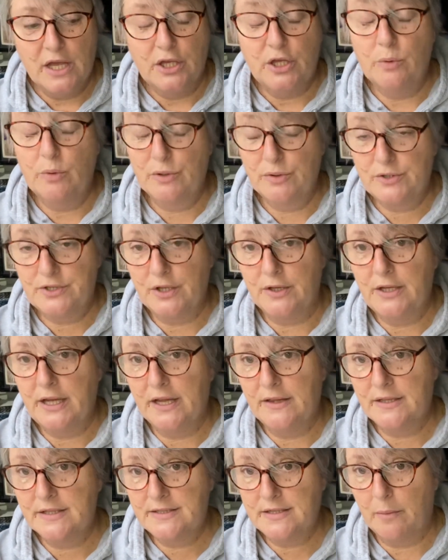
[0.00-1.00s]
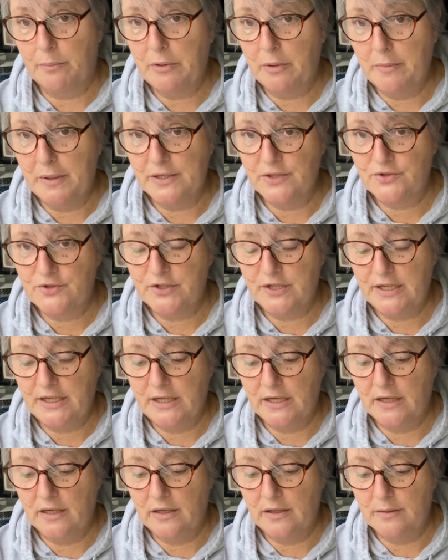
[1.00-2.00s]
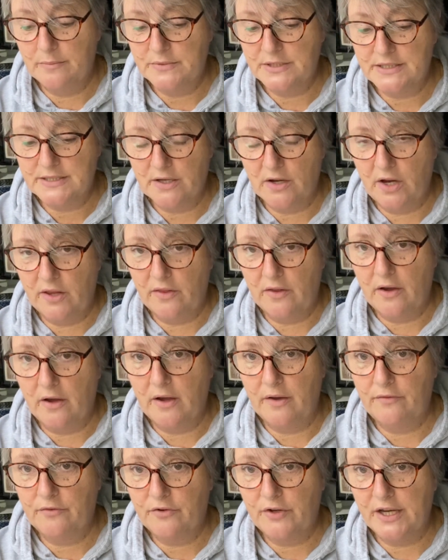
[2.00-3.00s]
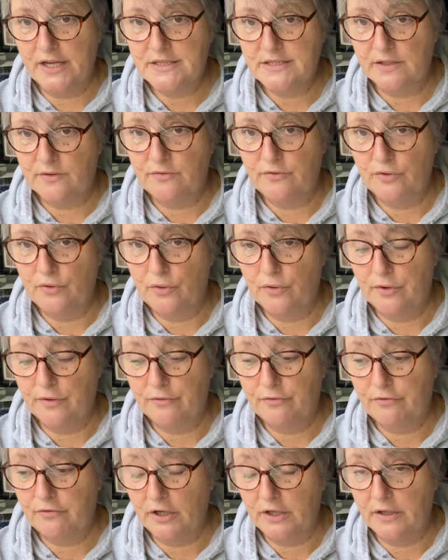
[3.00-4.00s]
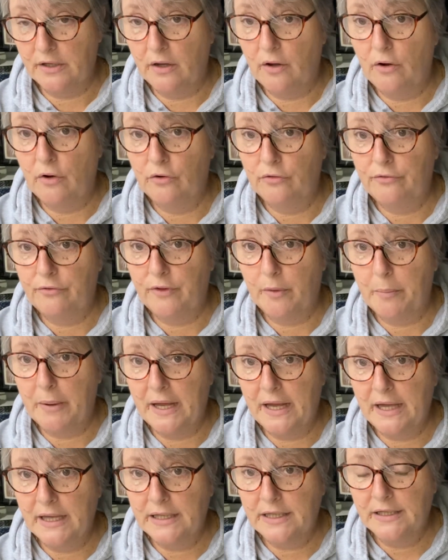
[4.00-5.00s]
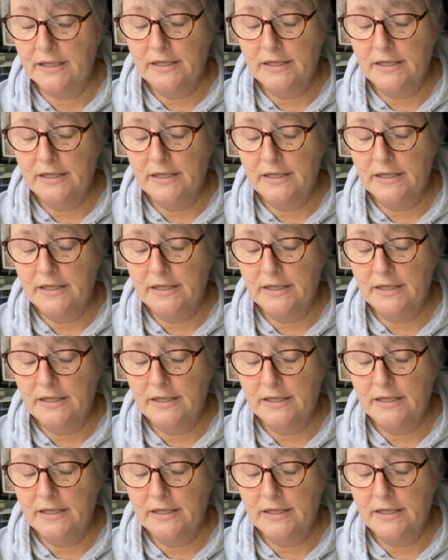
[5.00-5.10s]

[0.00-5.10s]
You will also get the supplementary design that I've created for the front of the bag.